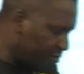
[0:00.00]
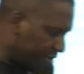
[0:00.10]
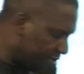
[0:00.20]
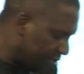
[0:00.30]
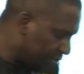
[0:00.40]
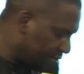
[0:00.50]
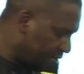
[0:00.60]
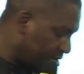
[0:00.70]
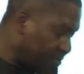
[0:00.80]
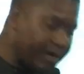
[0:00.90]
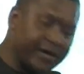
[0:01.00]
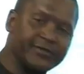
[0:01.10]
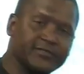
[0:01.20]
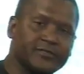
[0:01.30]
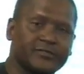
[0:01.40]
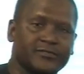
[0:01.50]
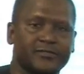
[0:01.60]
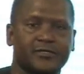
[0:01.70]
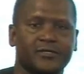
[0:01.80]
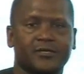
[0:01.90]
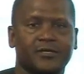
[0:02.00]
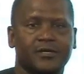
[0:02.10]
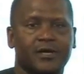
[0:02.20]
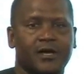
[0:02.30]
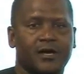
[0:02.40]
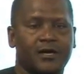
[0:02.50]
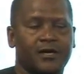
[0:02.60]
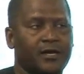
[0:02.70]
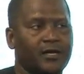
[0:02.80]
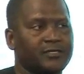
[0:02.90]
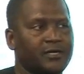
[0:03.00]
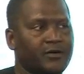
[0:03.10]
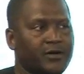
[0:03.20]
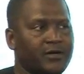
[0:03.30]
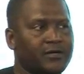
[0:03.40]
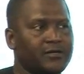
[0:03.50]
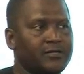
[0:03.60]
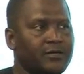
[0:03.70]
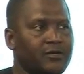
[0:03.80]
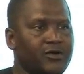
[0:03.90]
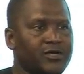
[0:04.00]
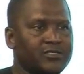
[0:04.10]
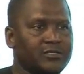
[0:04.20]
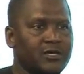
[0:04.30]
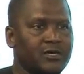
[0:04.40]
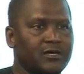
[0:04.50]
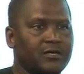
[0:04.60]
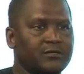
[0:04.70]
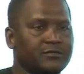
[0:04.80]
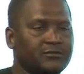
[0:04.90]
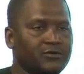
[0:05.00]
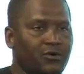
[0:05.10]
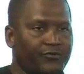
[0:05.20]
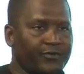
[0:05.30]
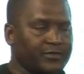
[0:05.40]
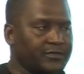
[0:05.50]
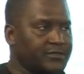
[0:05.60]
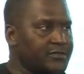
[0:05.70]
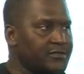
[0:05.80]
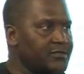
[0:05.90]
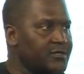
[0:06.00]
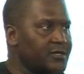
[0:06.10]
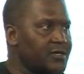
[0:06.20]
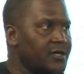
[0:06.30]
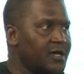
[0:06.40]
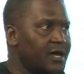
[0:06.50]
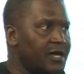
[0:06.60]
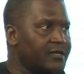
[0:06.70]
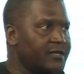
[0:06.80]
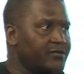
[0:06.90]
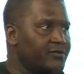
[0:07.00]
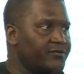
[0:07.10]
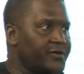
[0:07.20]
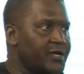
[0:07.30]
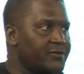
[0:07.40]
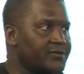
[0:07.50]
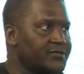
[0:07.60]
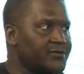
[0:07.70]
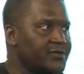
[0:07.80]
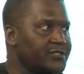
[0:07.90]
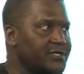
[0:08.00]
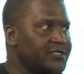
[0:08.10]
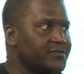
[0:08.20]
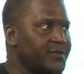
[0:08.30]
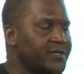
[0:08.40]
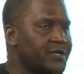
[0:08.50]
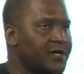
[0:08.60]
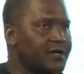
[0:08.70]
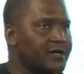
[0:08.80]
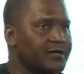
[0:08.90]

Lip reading: we met in Paris at our lawyer's office, Alan and Ori, and we said, well, gentlemen,